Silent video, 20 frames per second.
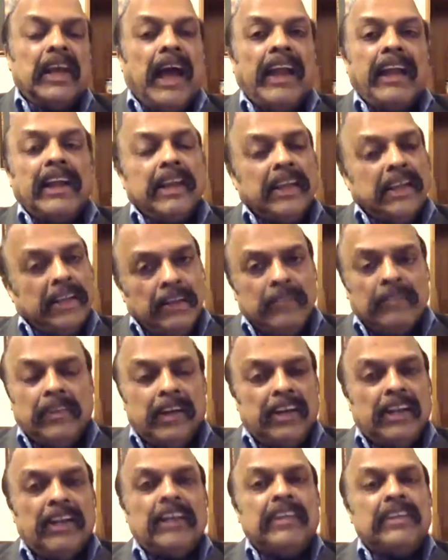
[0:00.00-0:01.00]
And
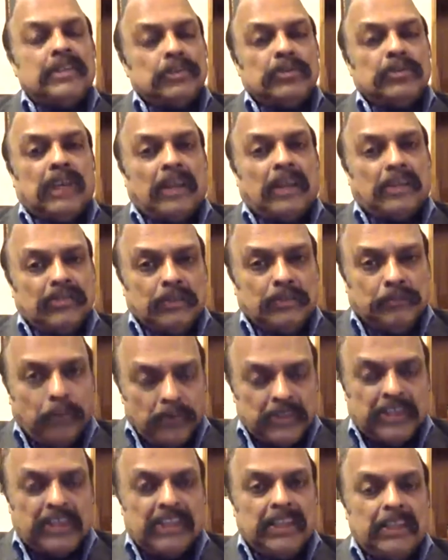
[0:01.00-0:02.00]
even in
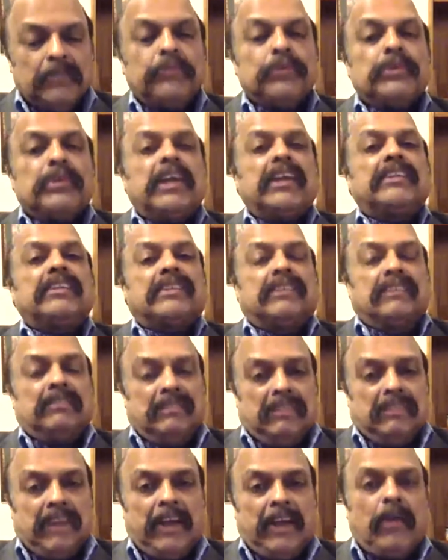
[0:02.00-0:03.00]
2014, if you take
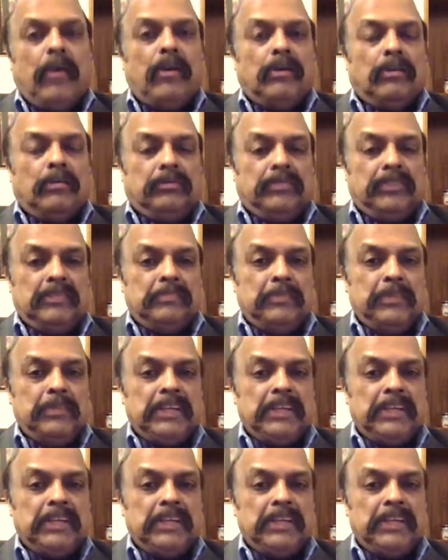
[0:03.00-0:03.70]
the record of the